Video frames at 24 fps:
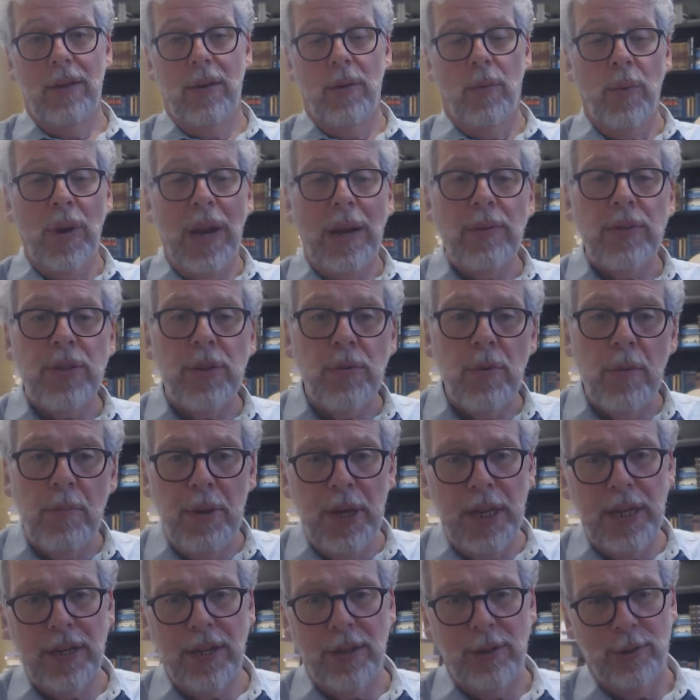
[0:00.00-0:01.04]
When I was in
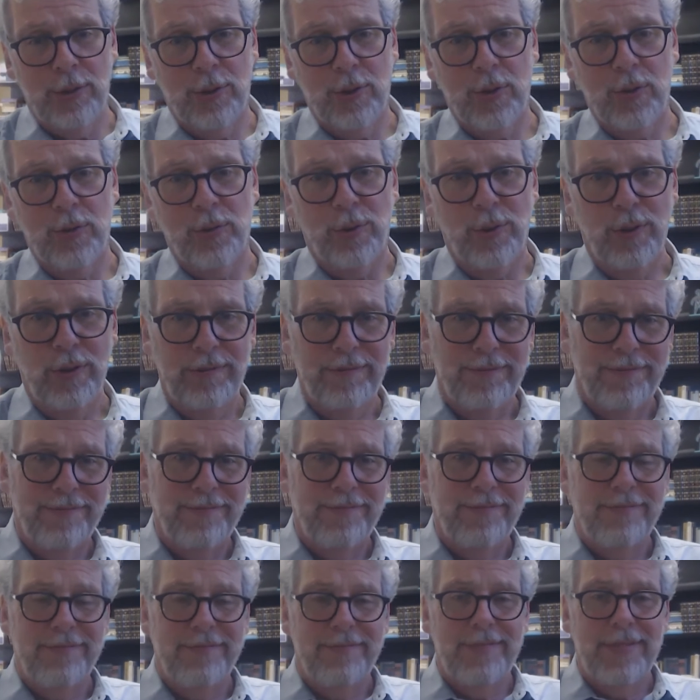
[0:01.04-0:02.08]
rabbinical school,
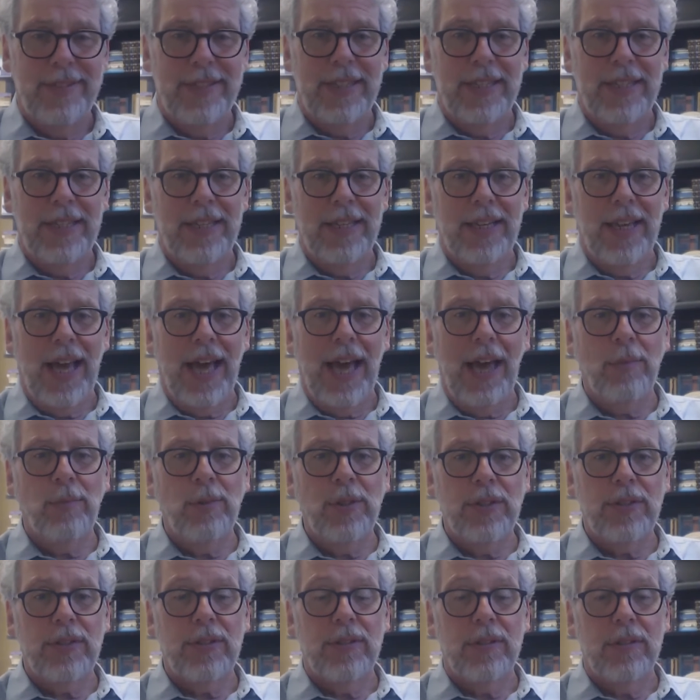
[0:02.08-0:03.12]
I
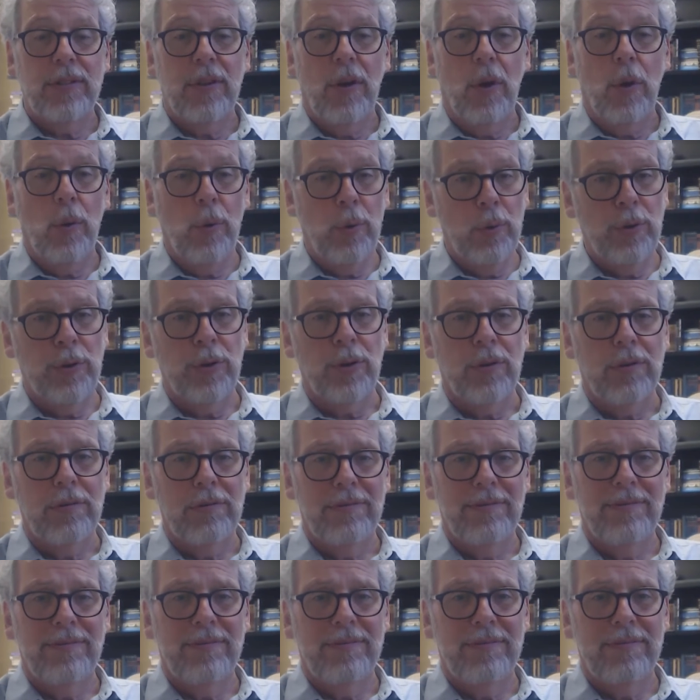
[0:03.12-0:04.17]
was older,
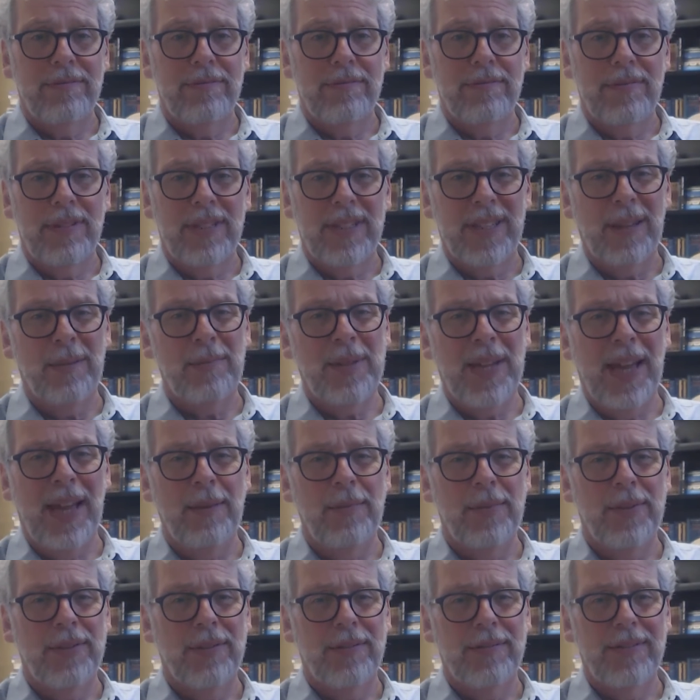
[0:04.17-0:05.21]

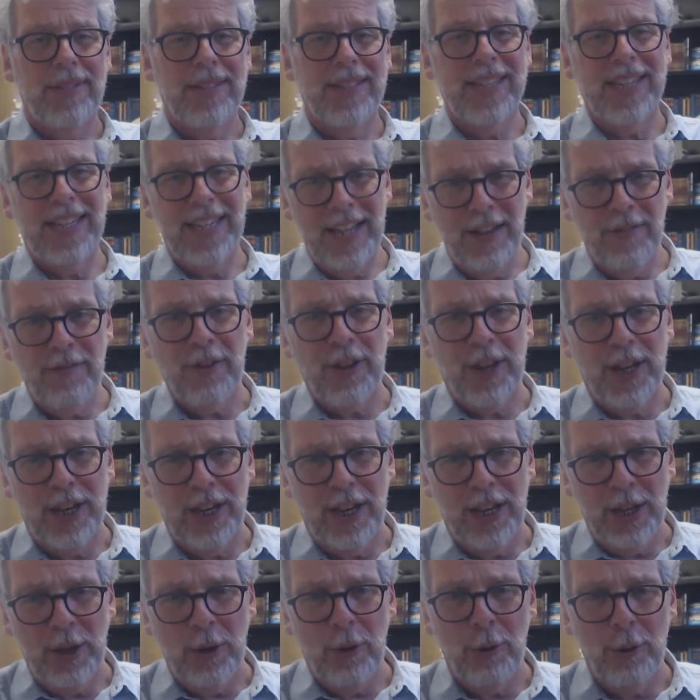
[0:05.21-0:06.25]
sometimes
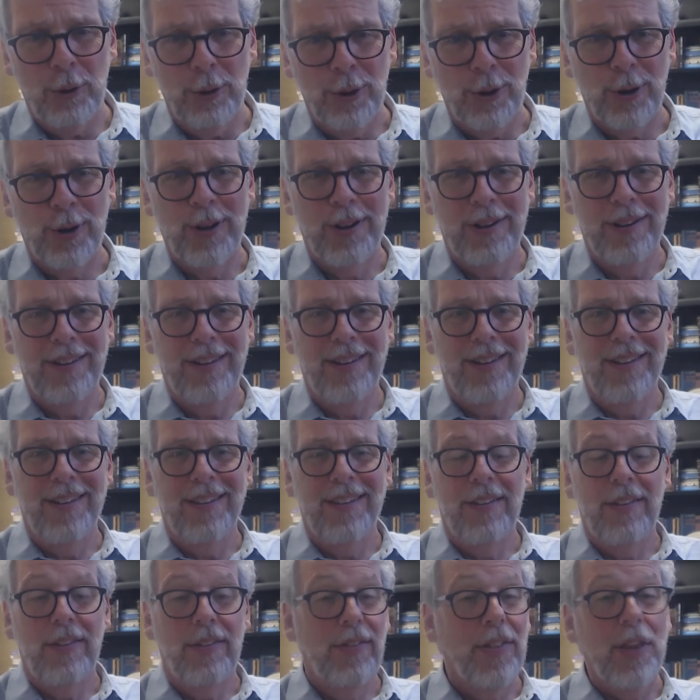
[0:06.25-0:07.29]
significantly older,
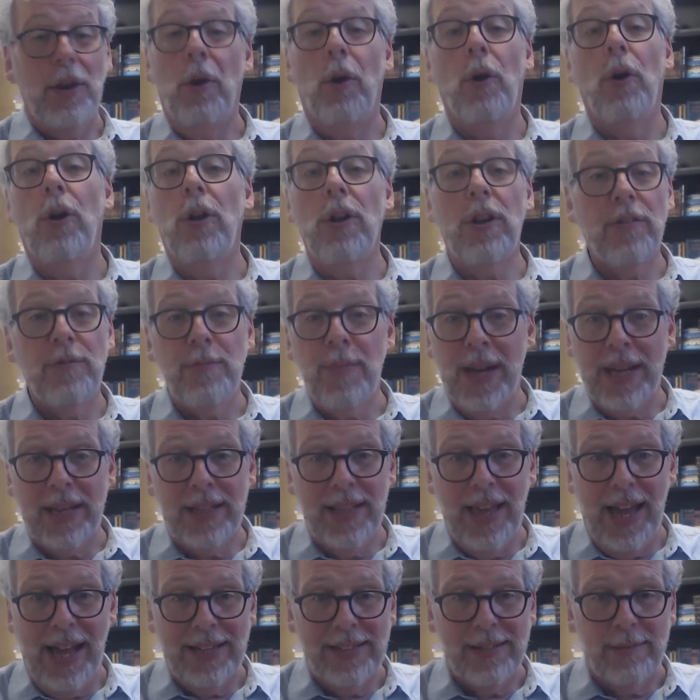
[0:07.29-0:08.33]
than all of my
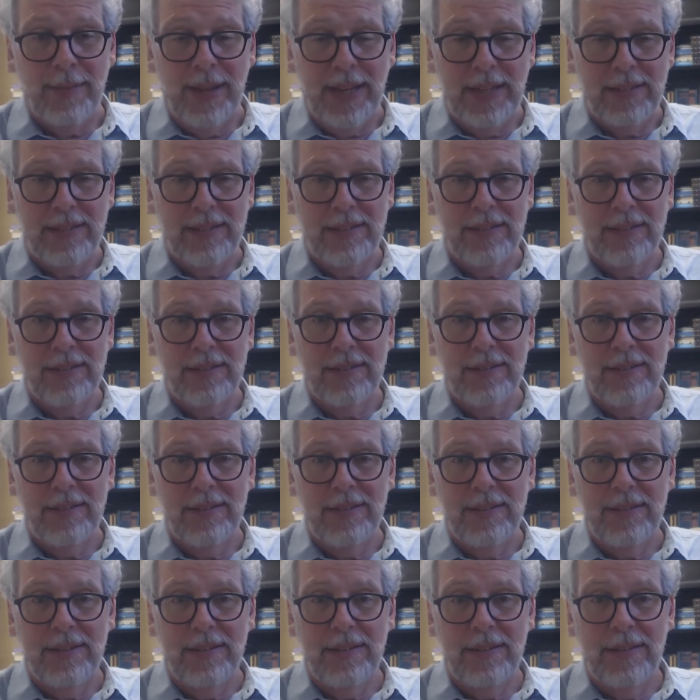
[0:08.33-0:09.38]
classmates.
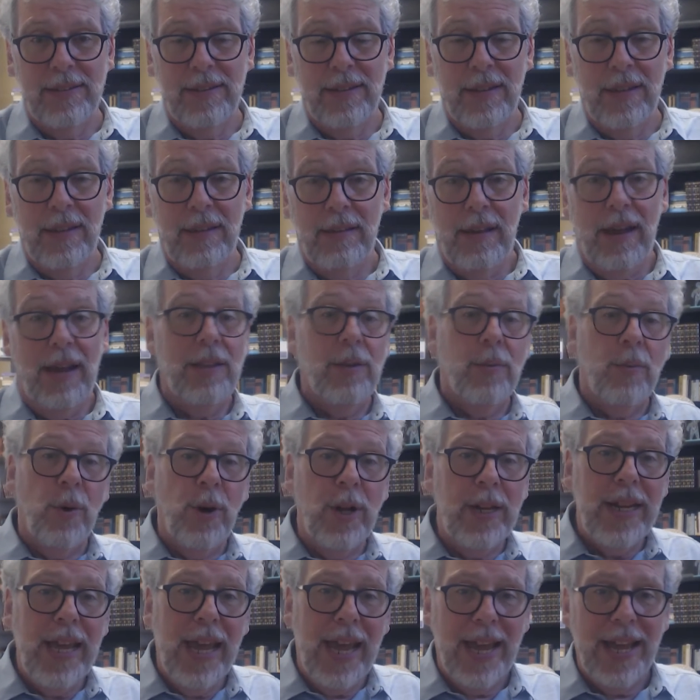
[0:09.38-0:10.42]
On the
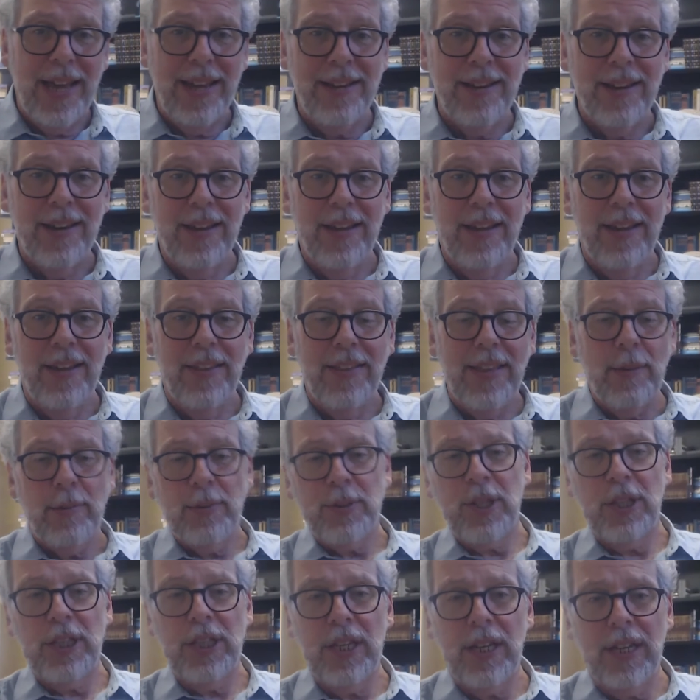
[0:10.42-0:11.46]
one hand, that
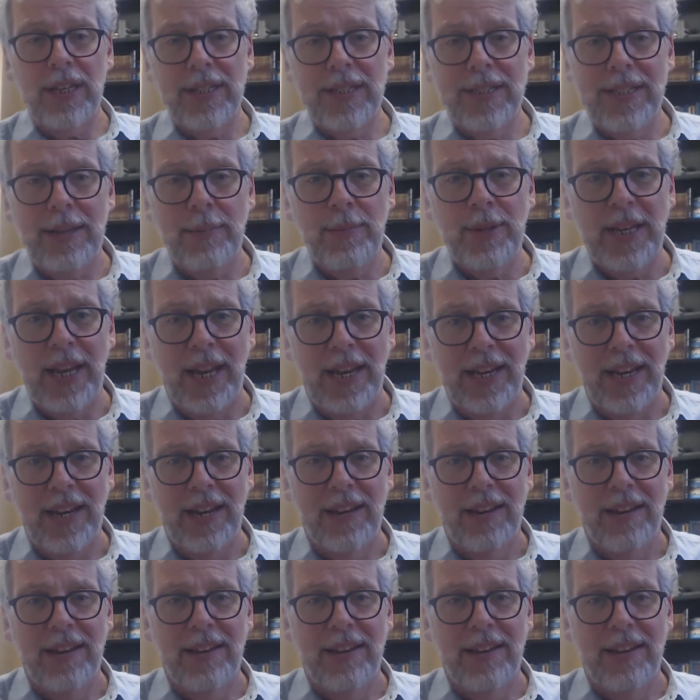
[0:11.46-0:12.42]
was a little intimidating.